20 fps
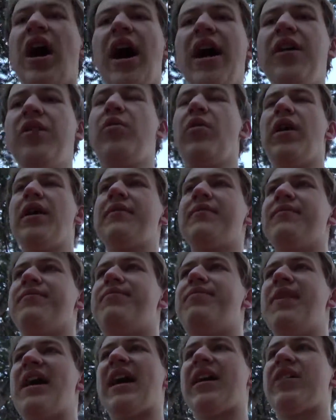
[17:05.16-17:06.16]
I don't
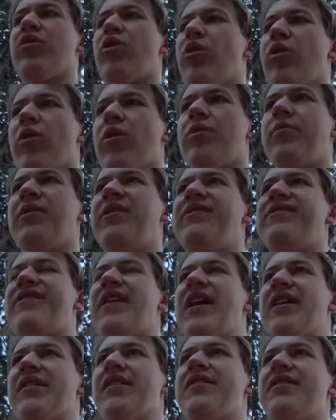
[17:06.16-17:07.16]
want bad, horrible,
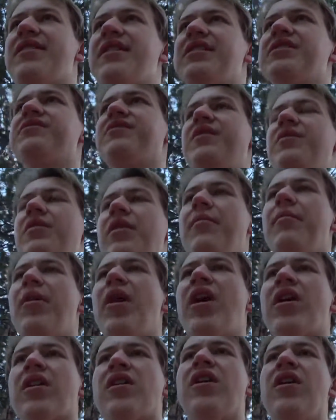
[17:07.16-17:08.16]
violent things for you, and I'm
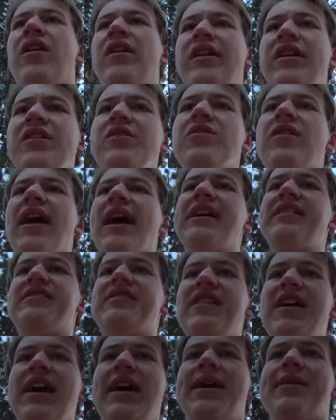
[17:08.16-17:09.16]
not calling you guys
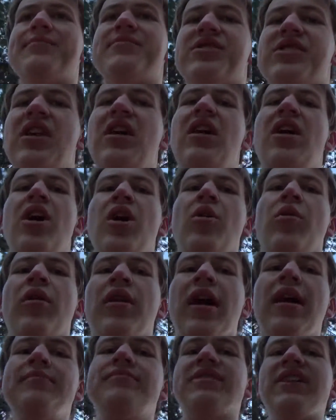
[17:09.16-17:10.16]
names. What
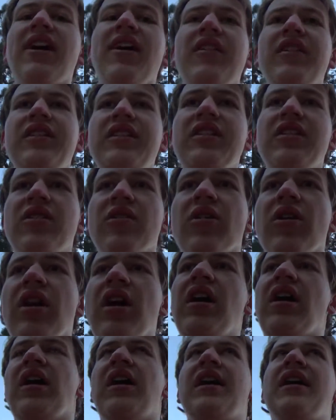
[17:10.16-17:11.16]
I'm telling you
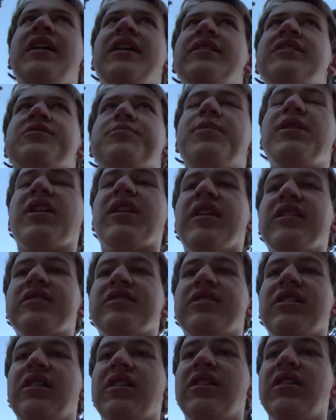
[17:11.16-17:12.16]
is
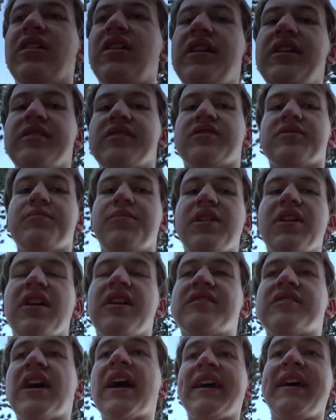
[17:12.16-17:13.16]

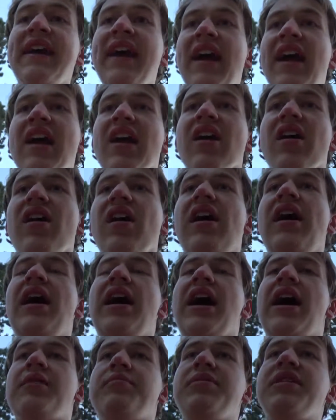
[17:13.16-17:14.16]
because I care,
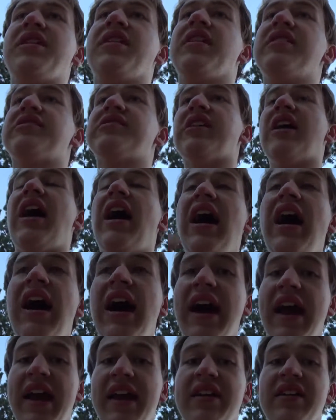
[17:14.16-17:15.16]
and because
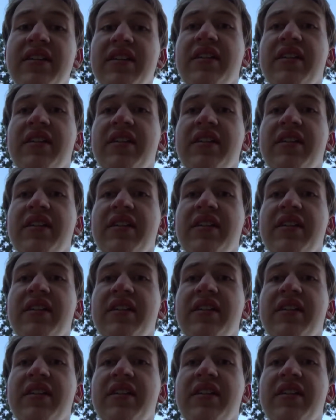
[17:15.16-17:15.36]
I